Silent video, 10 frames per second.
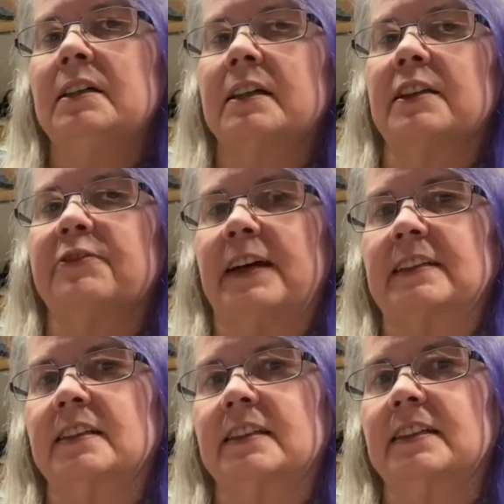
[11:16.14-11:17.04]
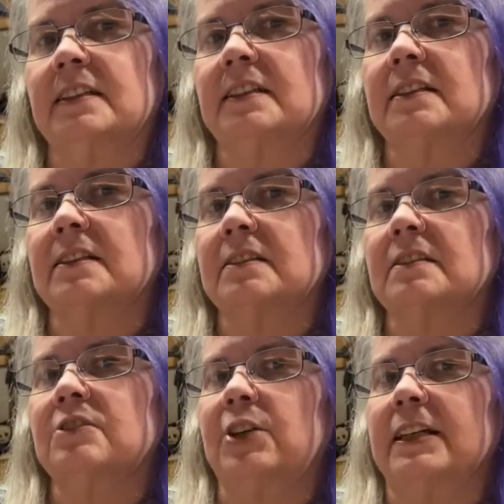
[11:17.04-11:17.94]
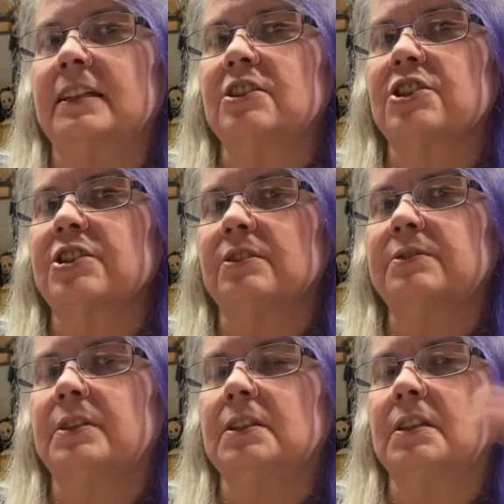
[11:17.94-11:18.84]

the fact that the dragon children